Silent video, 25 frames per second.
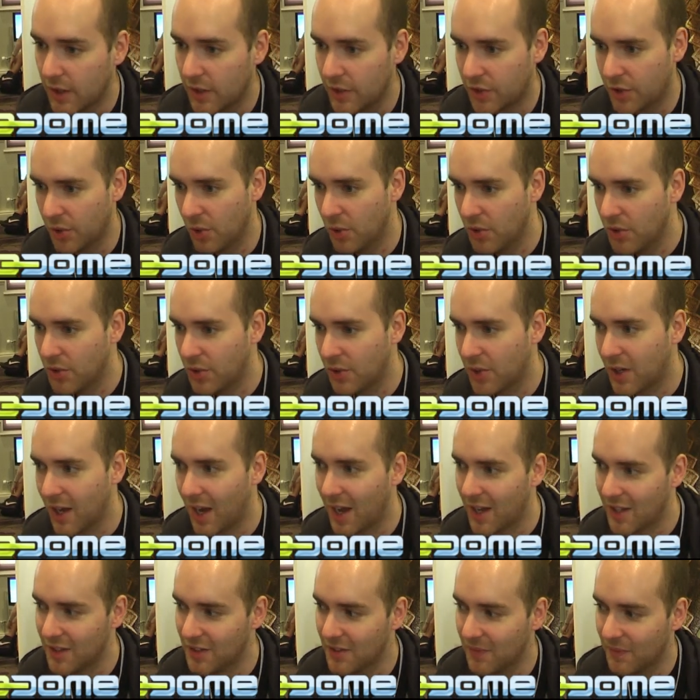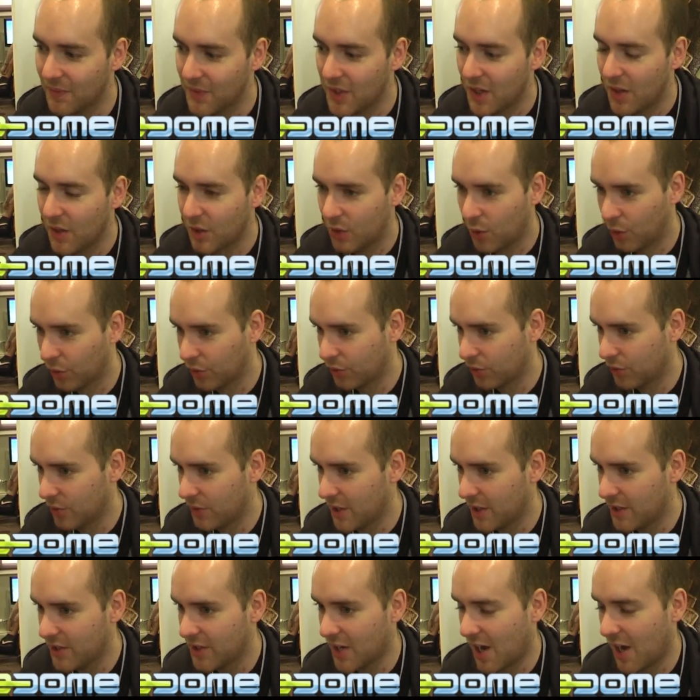So you can go through
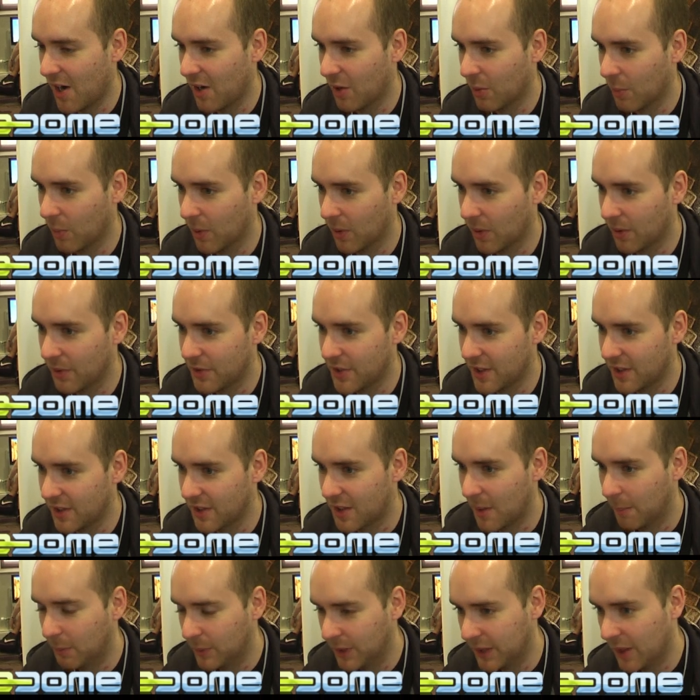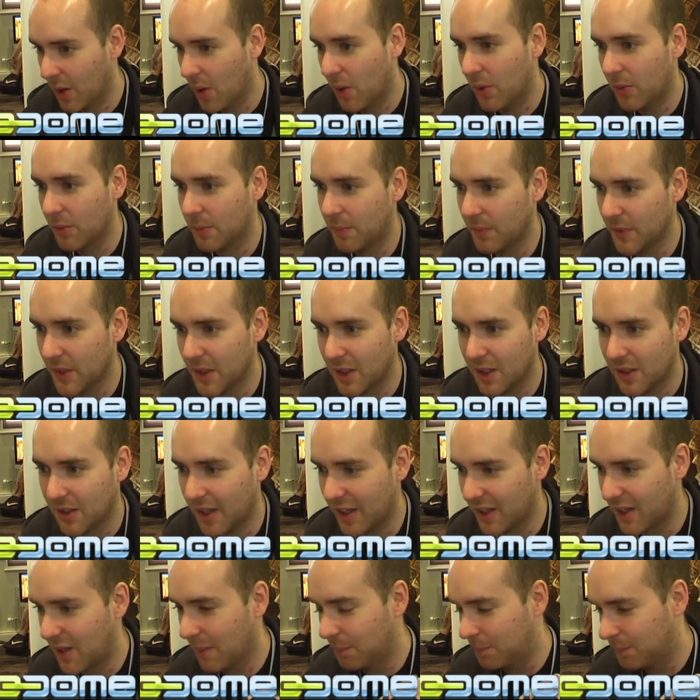the entire world and complete all,
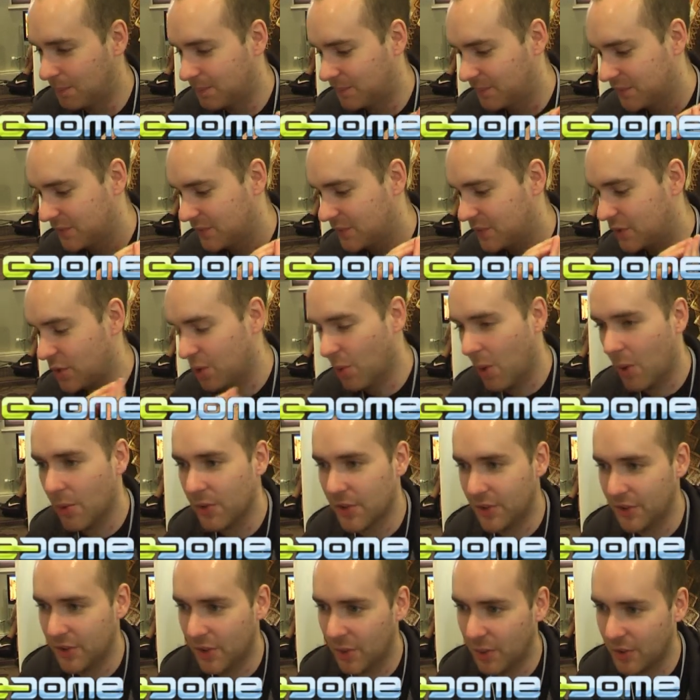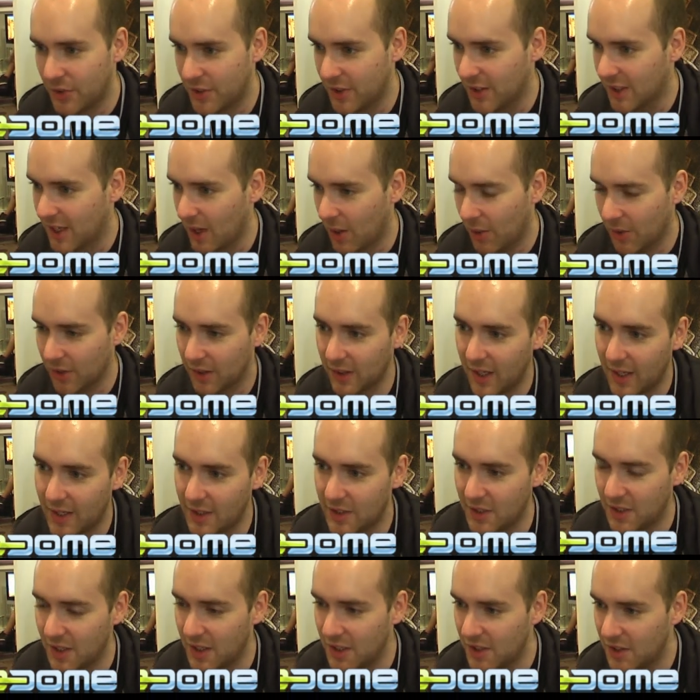like, do all the nodes and get all the
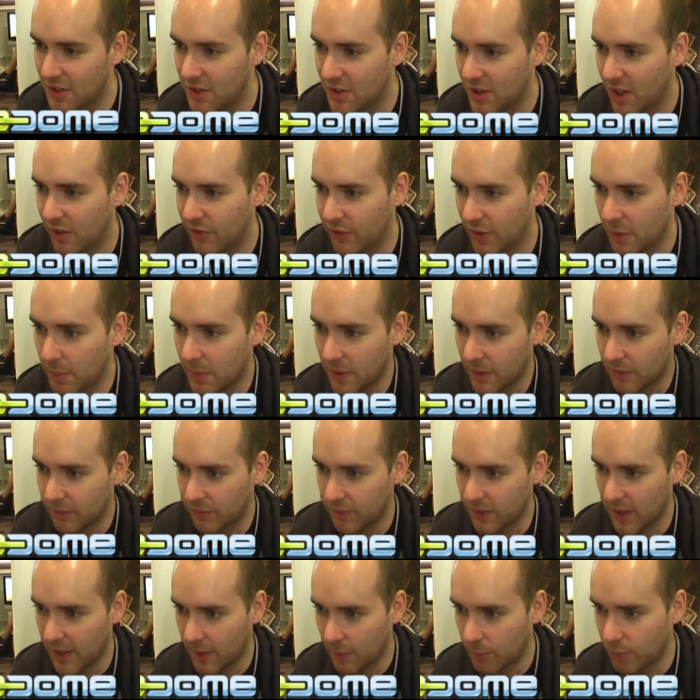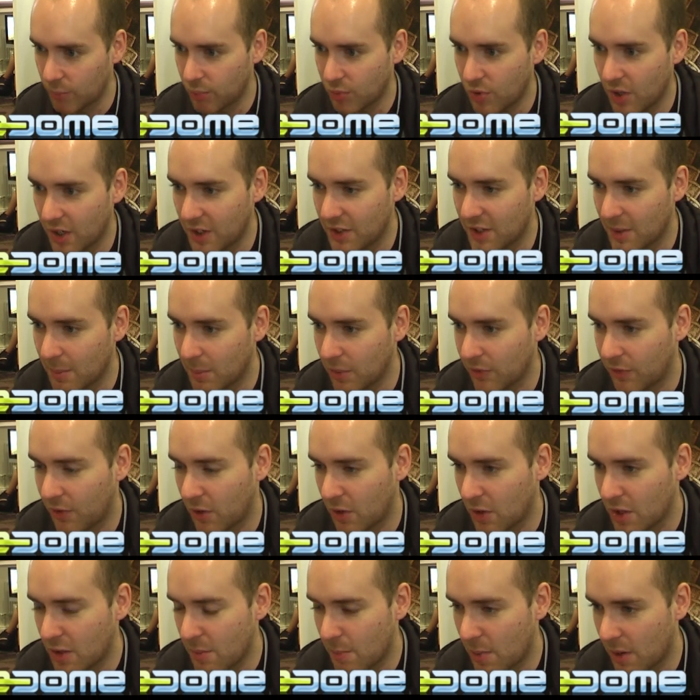light seeds and stuff, and it'll be like pretty simple
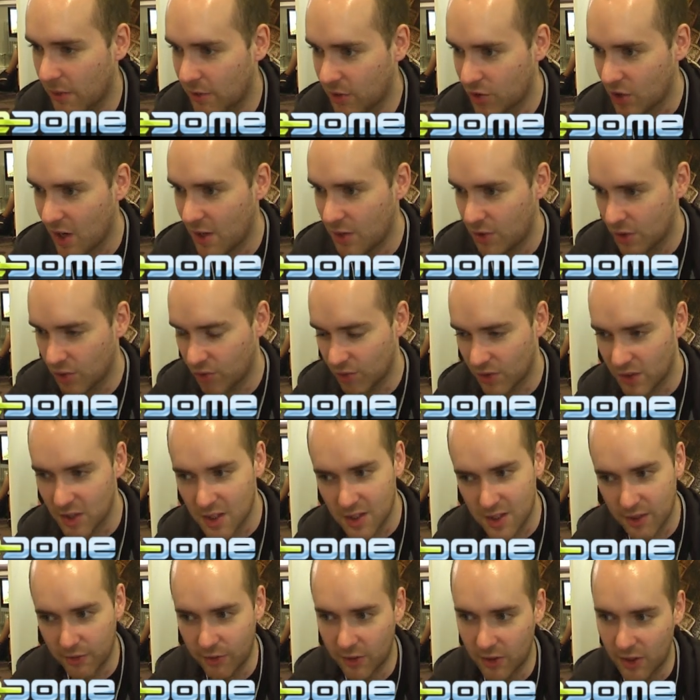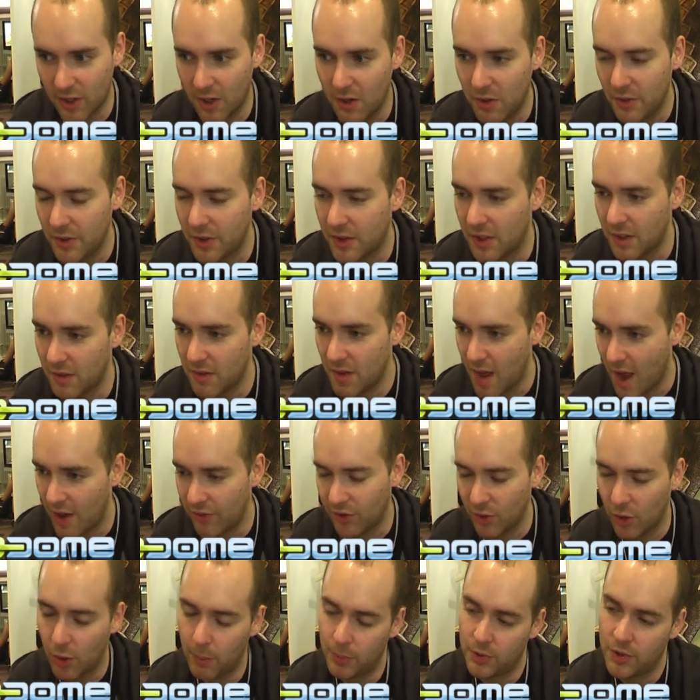for you. But if you're trying to do it really difficult, you can
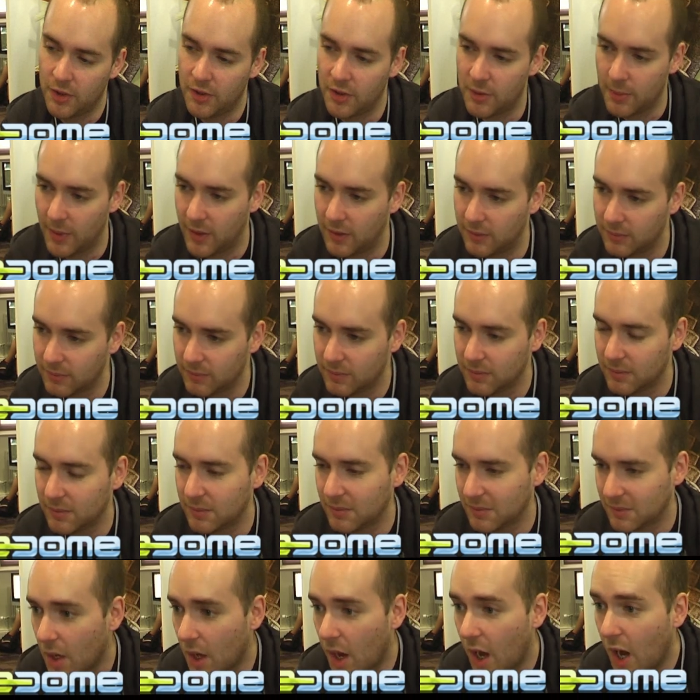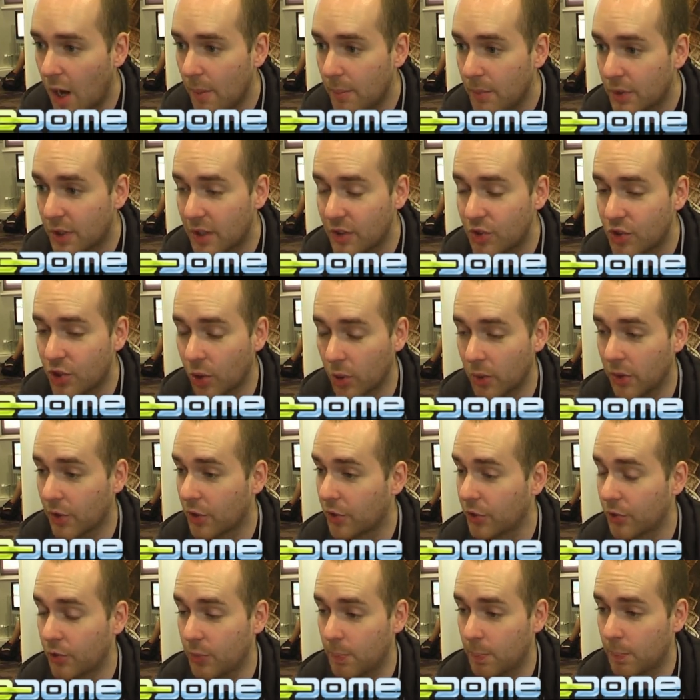have the option as well. You control it
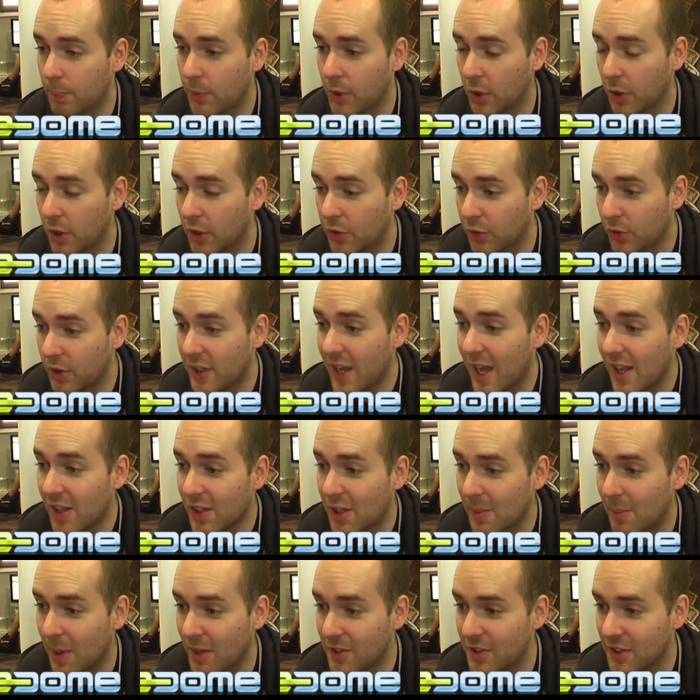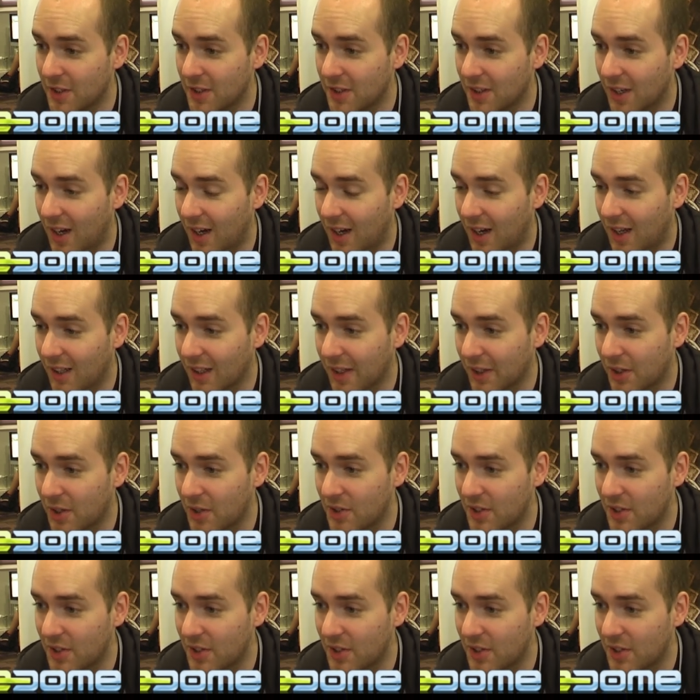purely through the Elika button, like you